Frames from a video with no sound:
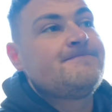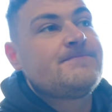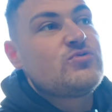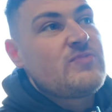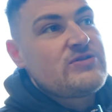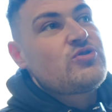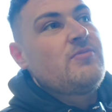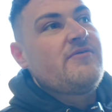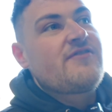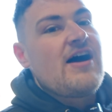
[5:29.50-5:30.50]

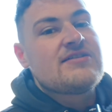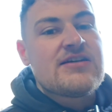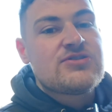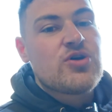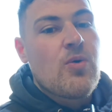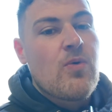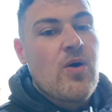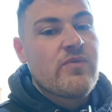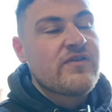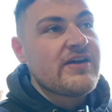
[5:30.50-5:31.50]
So
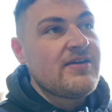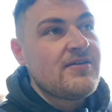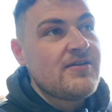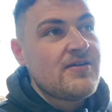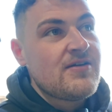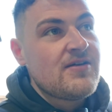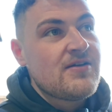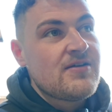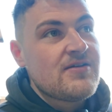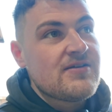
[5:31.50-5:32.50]
hopefully
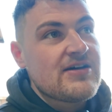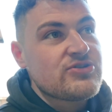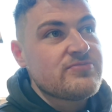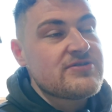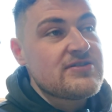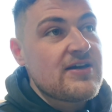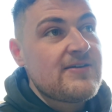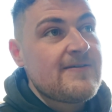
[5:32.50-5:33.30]
we get some today.